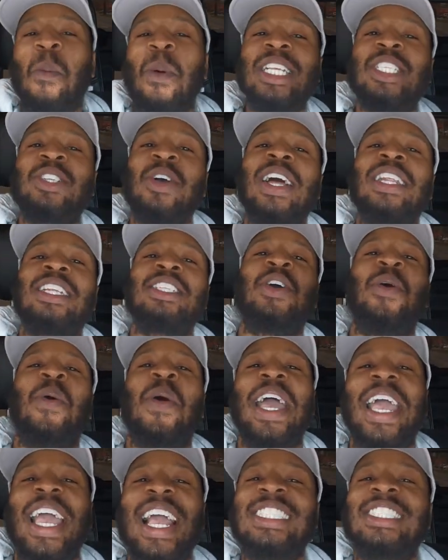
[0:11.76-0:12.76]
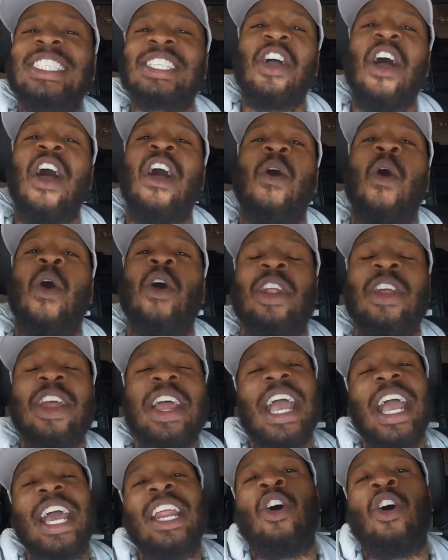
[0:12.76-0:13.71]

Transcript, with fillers: We try to do an Instacart order